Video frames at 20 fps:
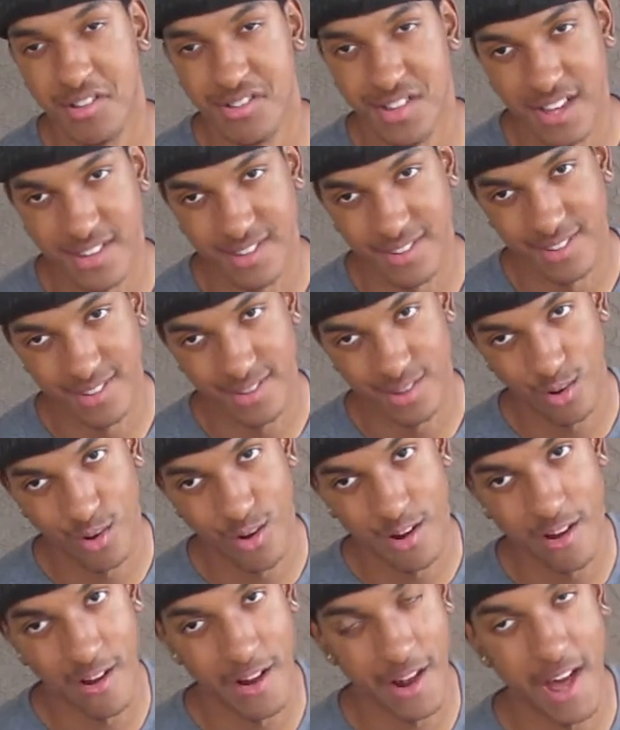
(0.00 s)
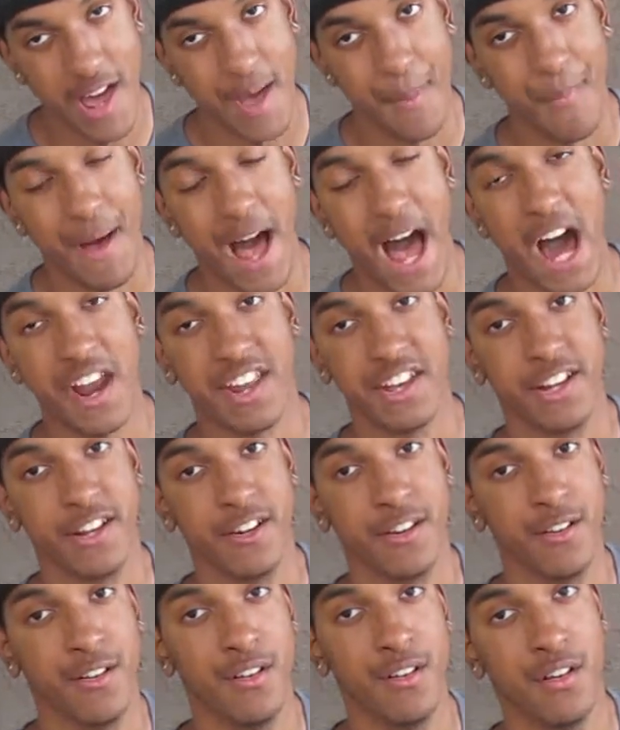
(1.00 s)
Jesten Sawyer, and I am out of
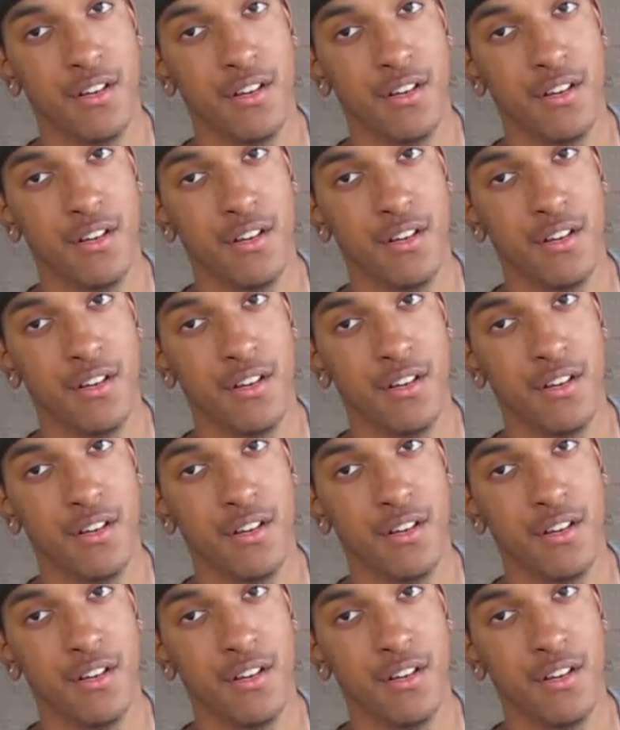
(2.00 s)
here.